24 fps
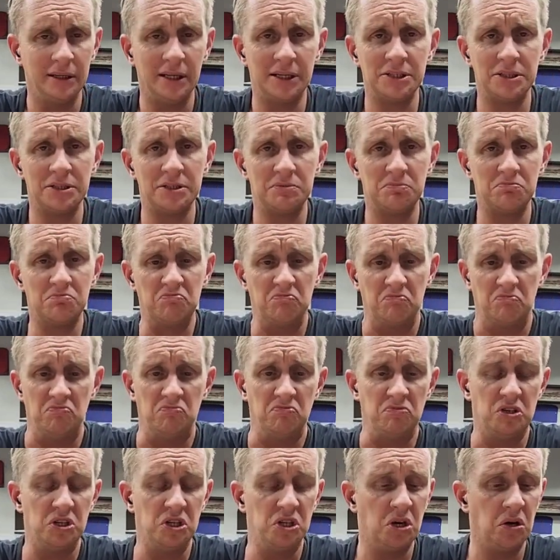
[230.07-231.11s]
That's
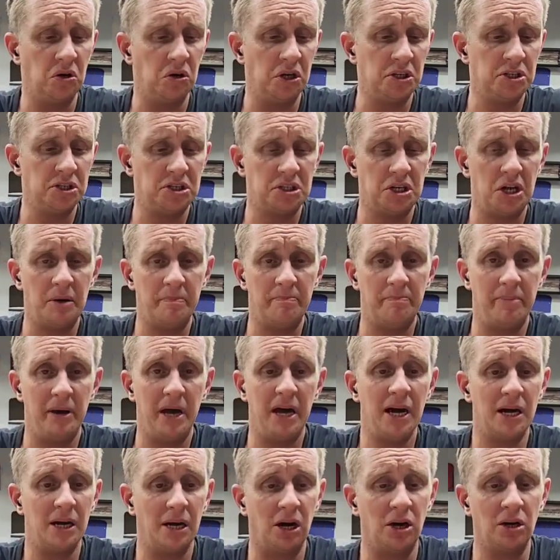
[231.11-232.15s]
not
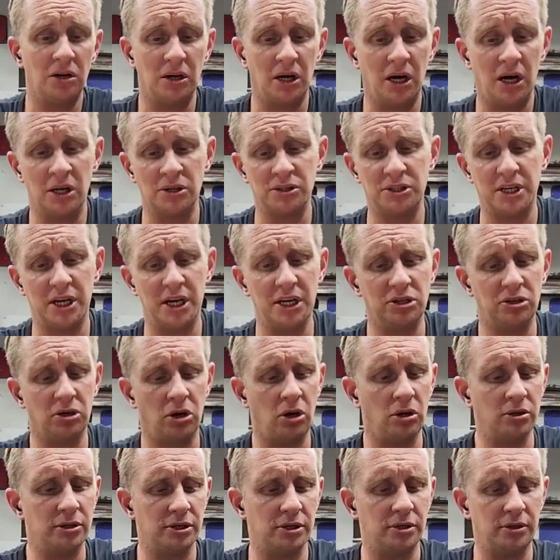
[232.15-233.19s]
bad. I'll take
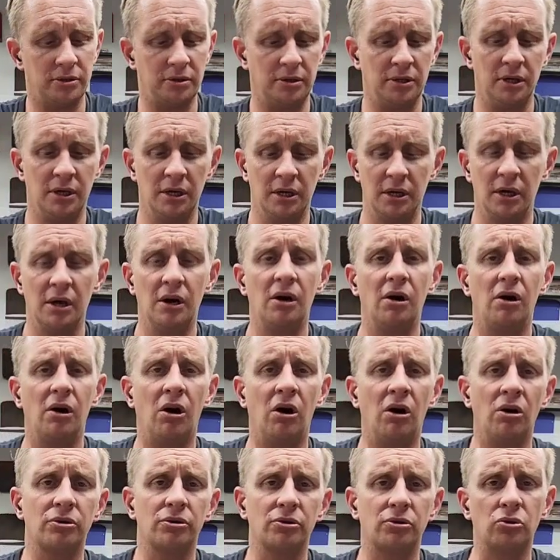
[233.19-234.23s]
all the
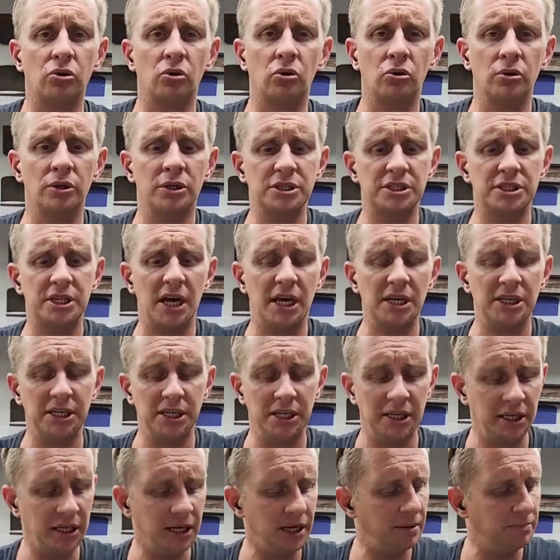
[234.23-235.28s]
coolness I
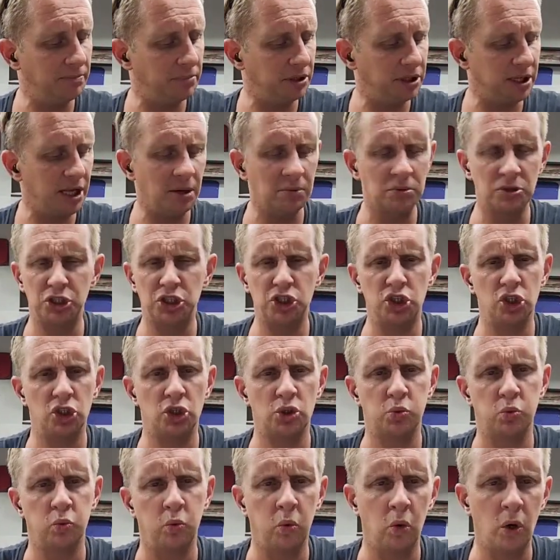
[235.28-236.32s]
can get. But that was
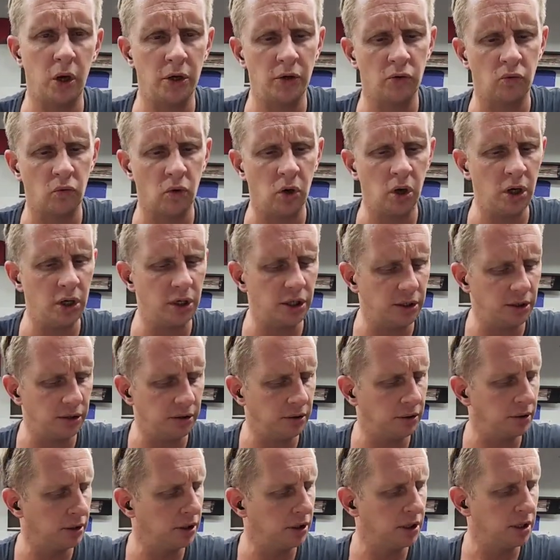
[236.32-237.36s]
just one run.
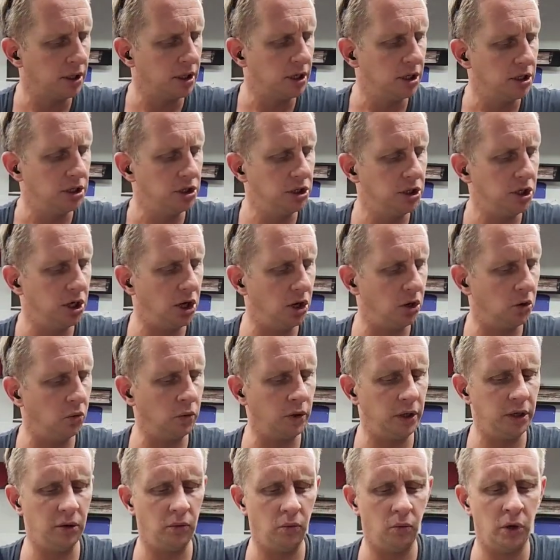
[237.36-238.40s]
We
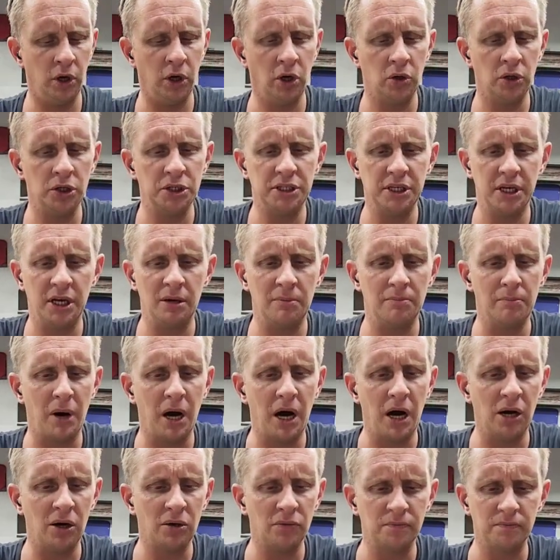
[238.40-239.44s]
only did a
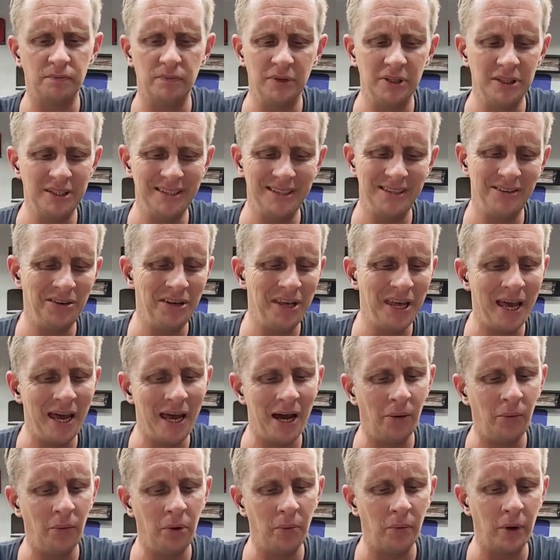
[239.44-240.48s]
mile.
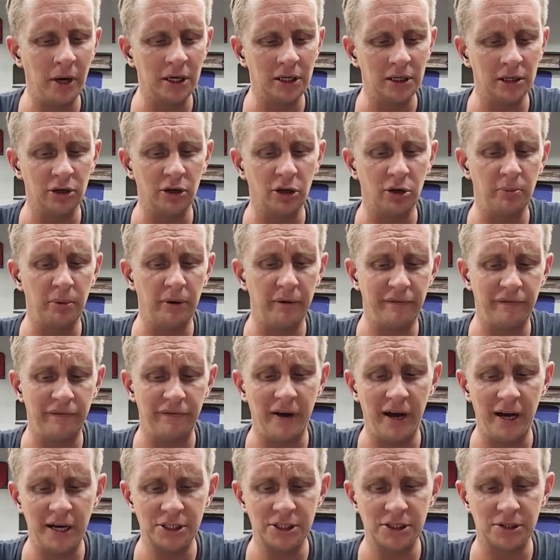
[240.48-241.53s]
Yeah, we went a little bit
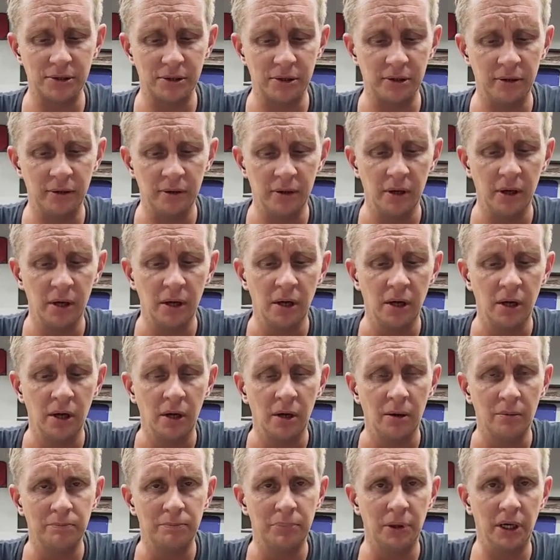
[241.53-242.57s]
faster.
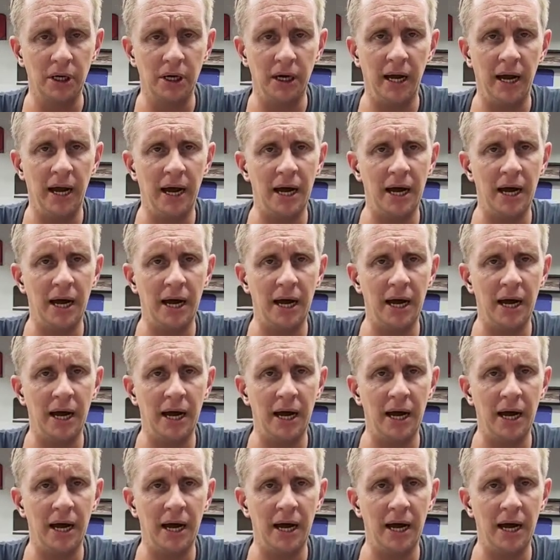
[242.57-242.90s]
But